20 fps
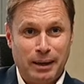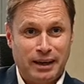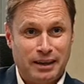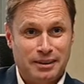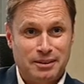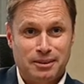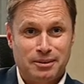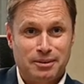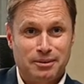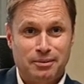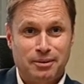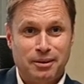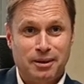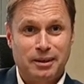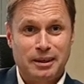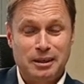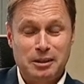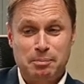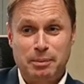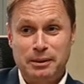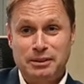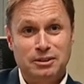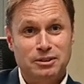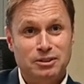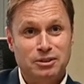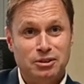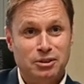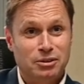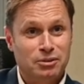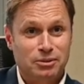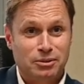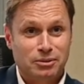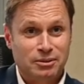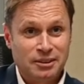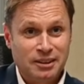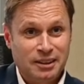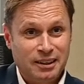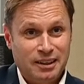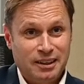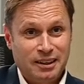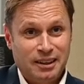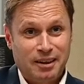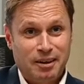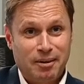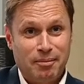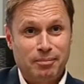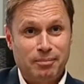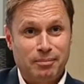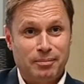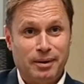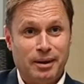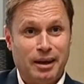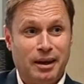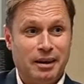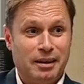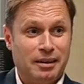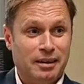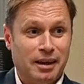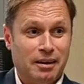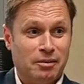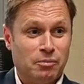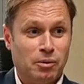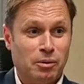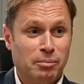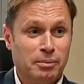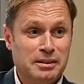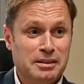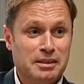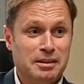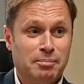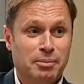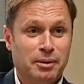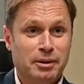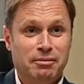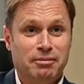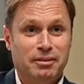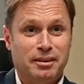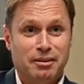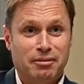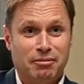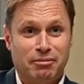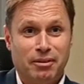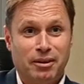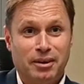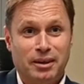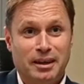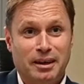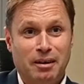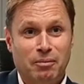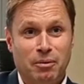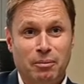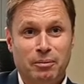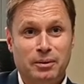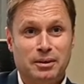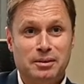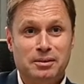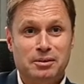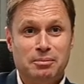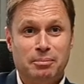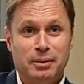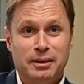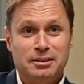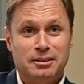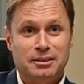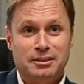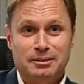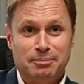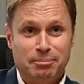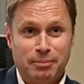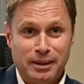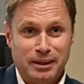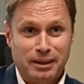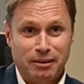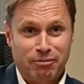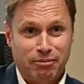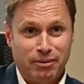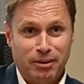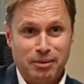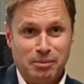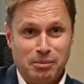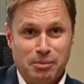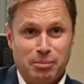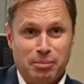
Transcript: back to, uh, it's business as usual. Um, and, and we'll be debriefing and finding out what we can do better, making further